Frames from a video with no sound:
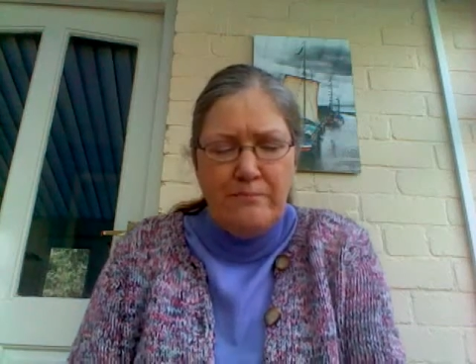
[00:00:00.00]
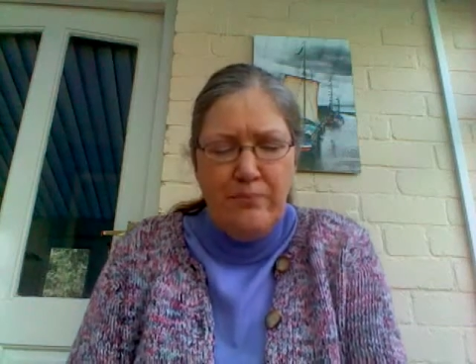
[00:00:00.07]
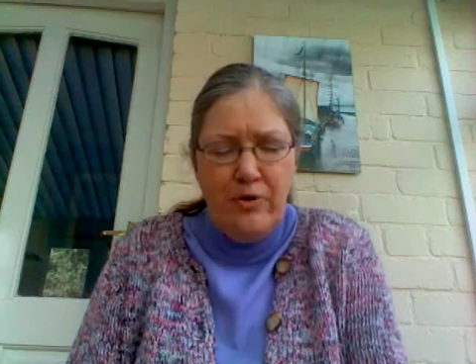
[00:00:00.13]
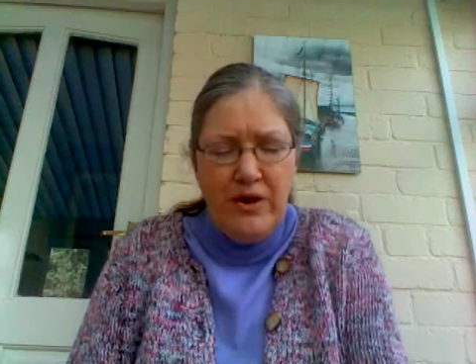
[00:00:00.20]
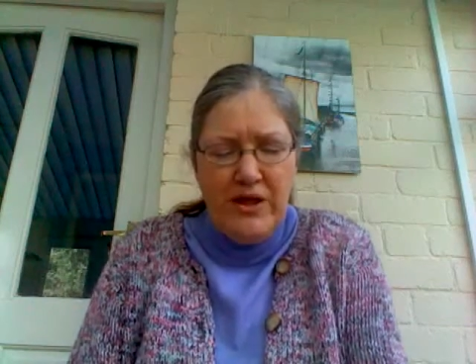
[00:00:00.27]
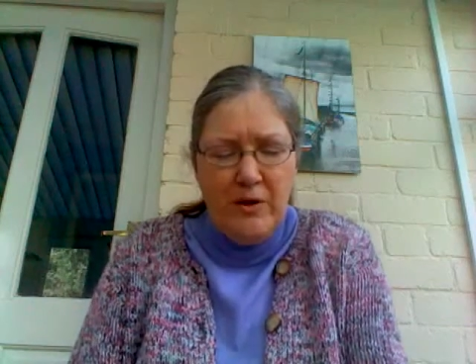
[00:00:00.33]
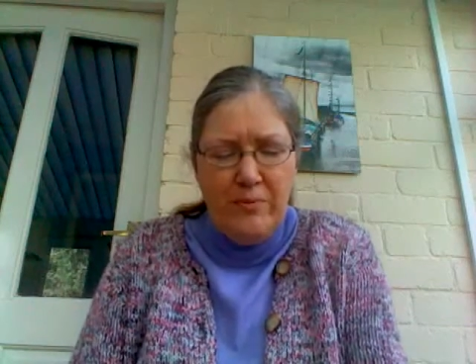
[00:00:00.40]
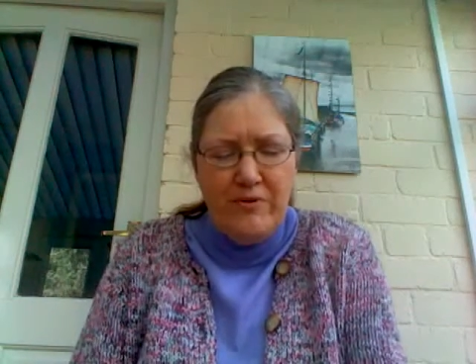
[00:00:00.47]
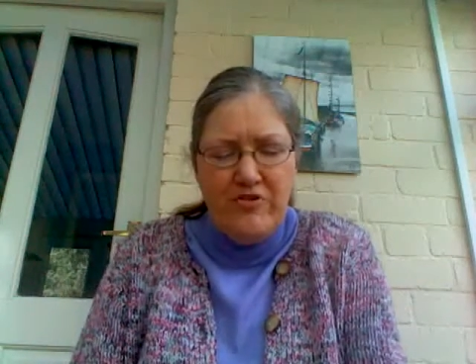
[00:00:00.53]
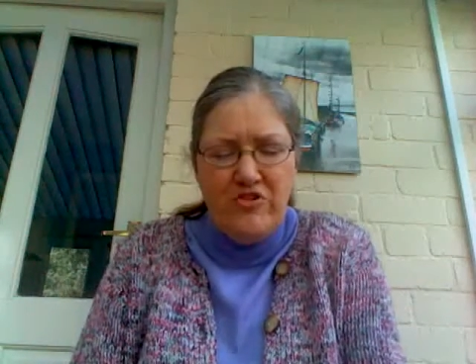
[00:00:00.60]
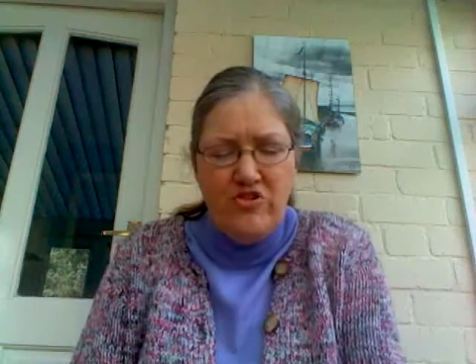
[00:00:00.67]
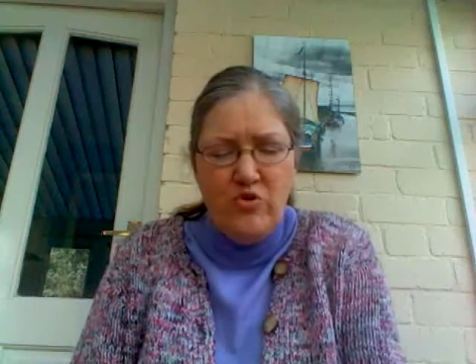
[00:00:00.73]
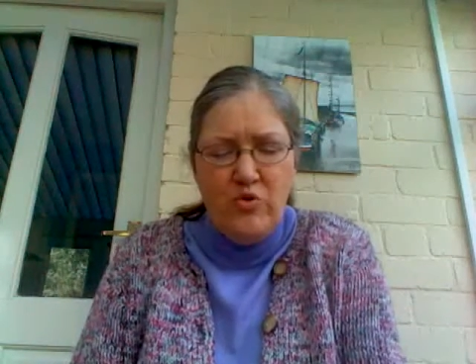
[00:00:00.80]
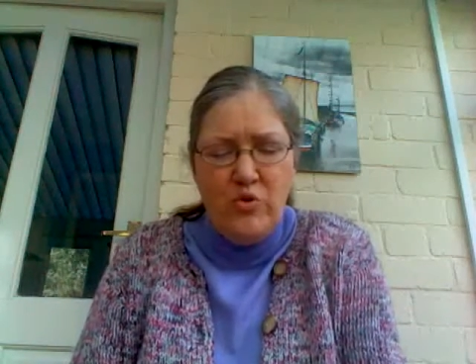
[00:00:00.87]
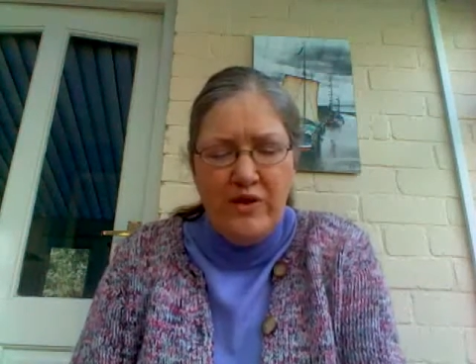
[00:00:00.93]
pulling up a
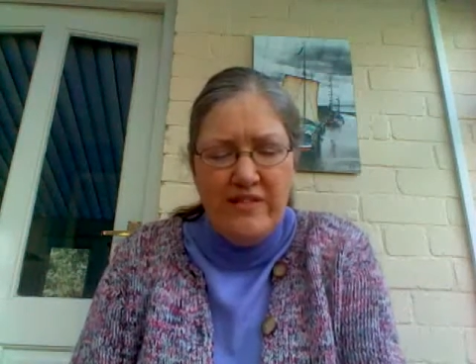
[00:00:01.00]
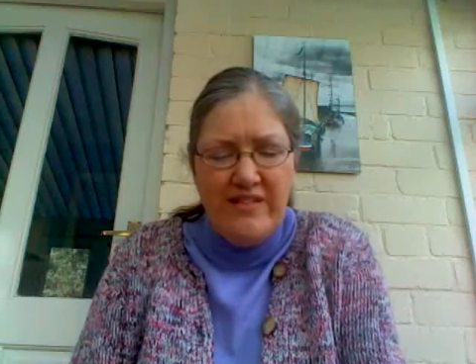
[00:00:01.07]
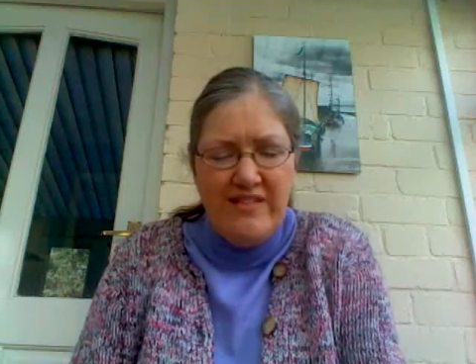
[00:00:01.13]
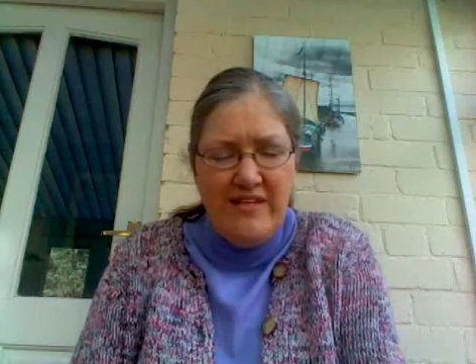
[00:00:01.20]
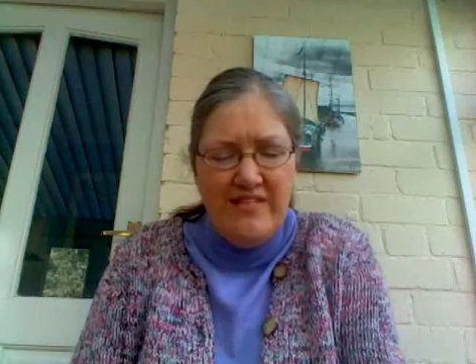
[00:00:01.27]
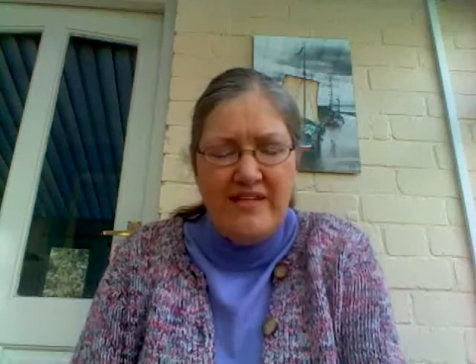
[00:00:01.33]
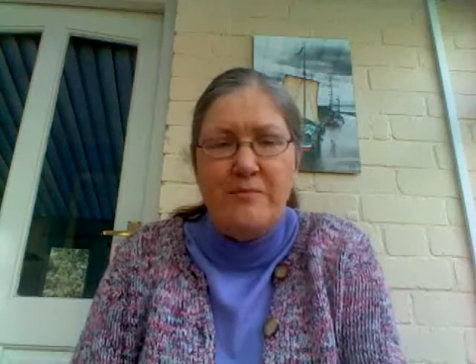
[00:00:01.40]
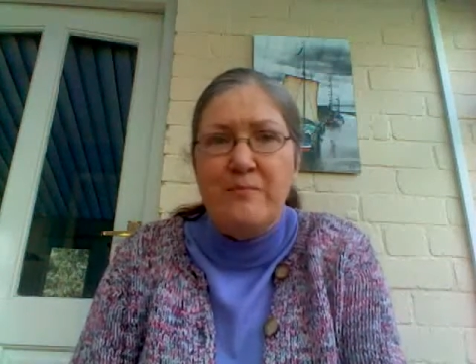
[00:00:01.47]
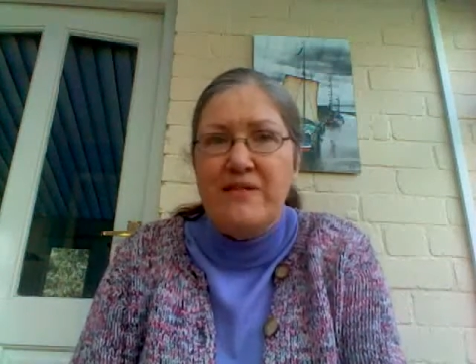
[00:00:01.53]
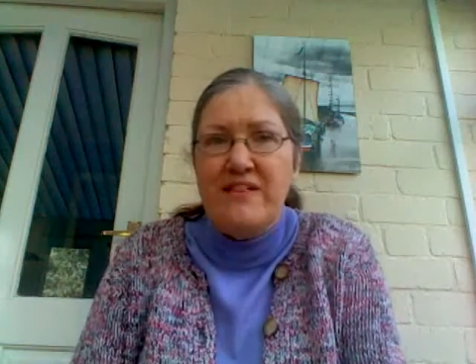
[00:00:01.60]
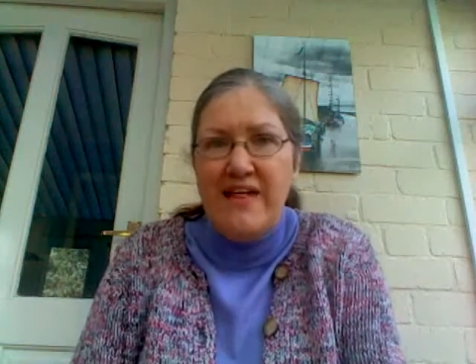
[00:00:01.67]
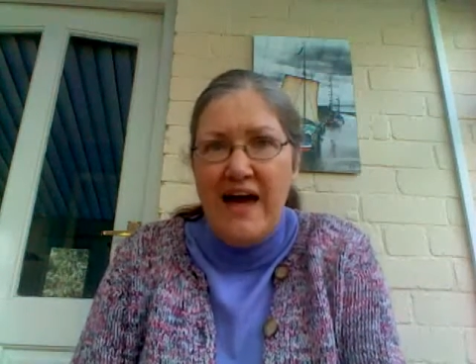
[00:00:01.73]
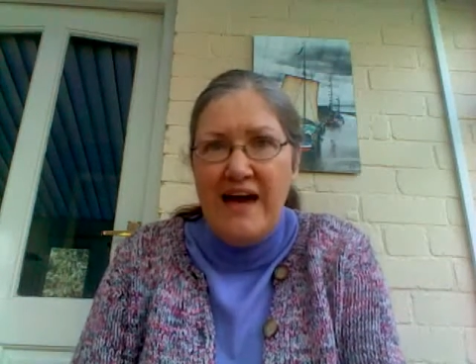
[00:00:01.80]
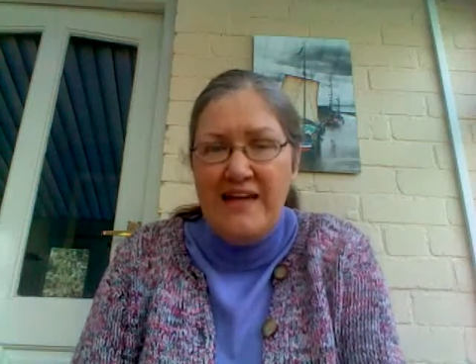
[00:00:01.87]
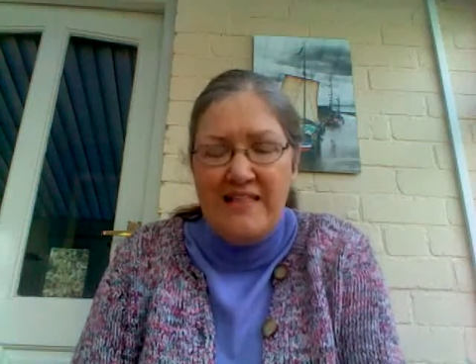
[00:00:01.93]
stool and sitting
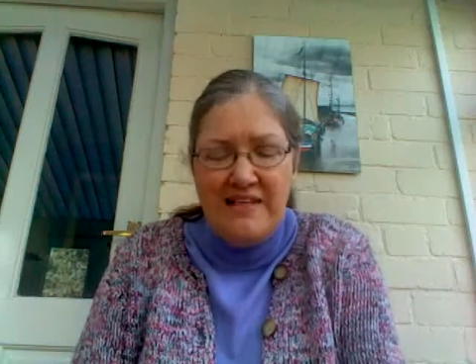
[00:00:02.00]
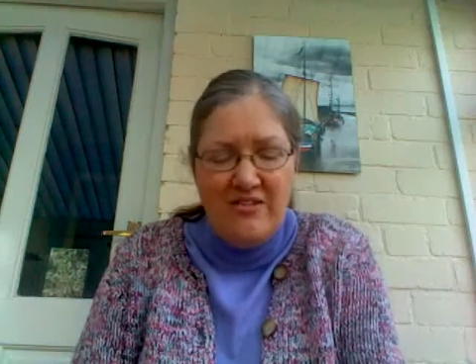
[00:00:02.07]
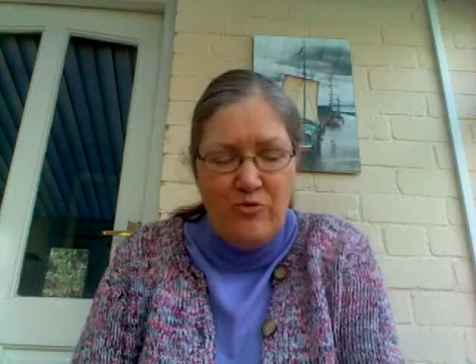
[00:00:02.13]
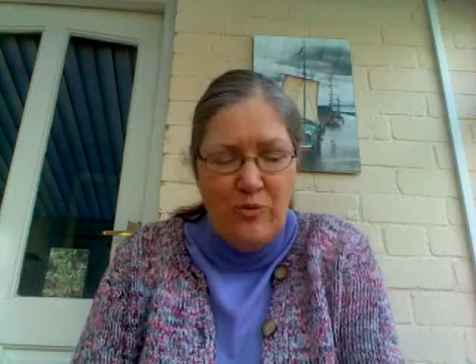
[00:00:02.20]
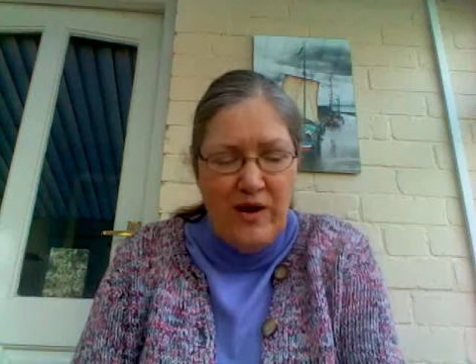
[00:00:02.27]
beside his